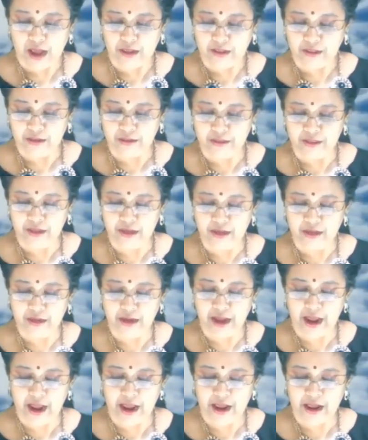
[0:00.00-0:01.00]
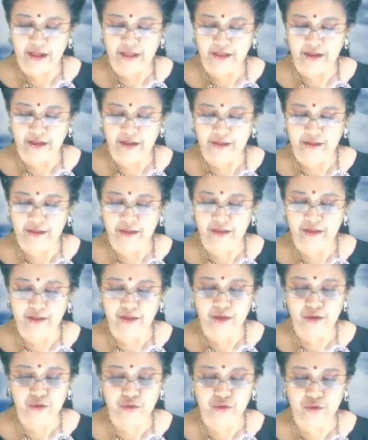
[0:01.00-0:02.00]
the
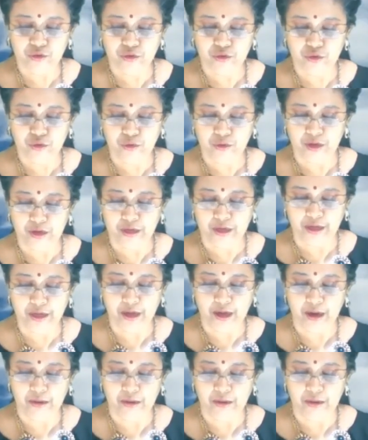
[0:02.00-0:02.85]
third stroke in here,